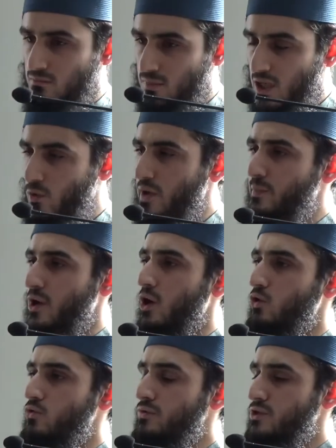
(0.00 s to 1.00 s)
Lo and
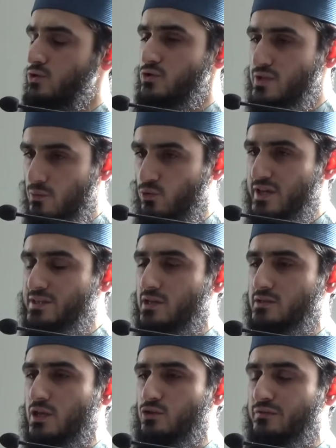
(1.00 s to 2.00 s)
behold, you do some
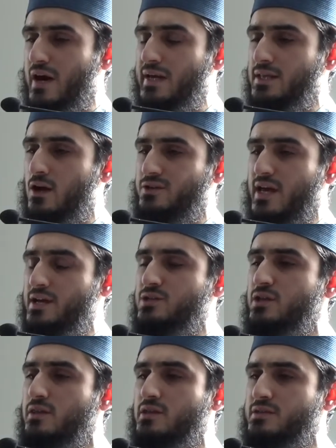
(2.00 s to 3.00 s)
research and you find out
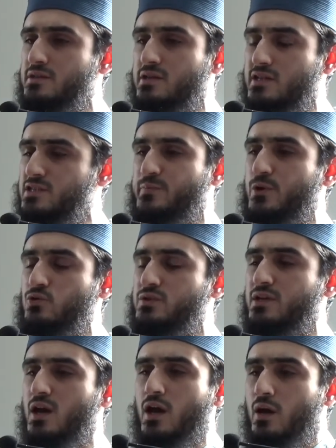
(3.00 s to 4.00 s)
actually this is a
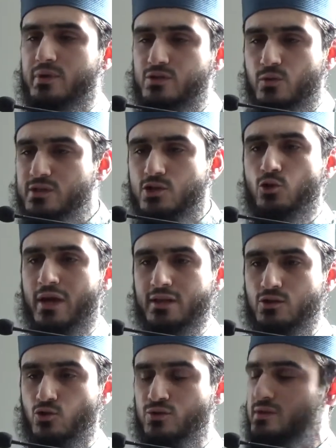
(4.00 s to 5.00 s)
dispute between two
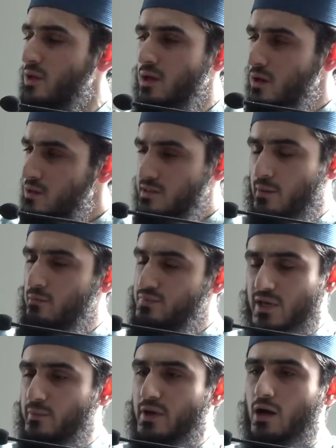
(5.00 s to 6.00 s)
Hindus.
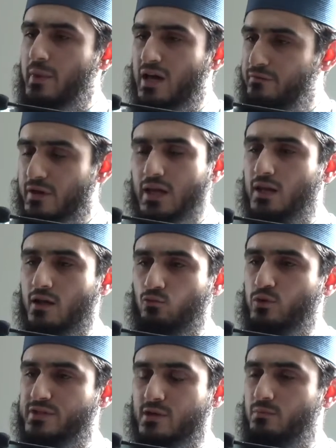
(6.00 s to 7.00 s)
Some young man fell in love
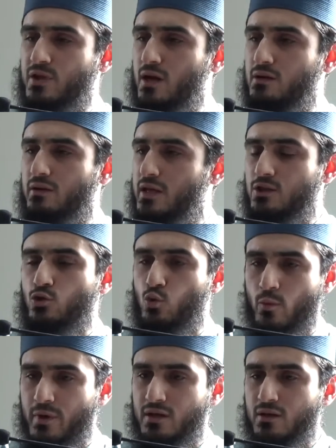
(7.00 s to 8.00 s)
with some young Hindu
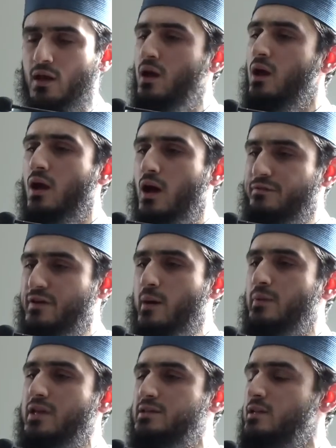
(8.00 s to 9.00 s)
woman. Her
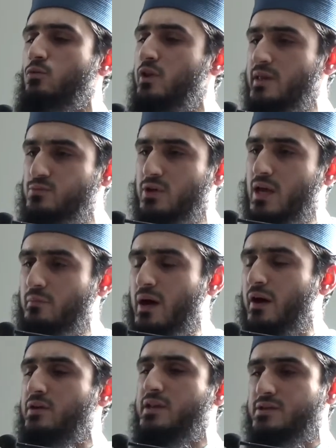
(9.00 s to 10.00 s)
family didn't want them to get
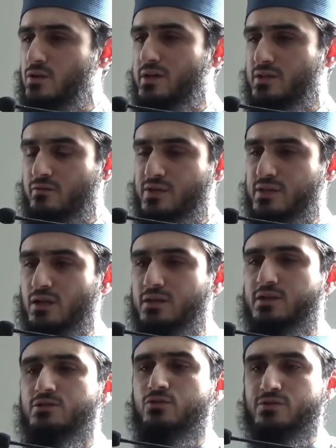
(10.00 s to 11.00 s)
married, and so as a result
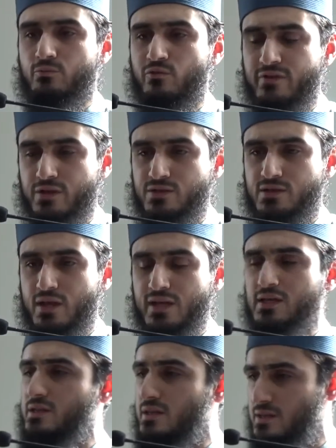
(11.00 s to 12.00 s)
he took some revenge and
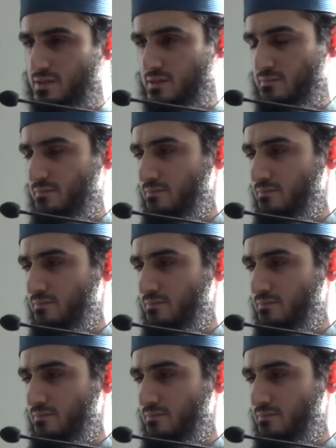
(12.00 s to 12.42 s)
he did this.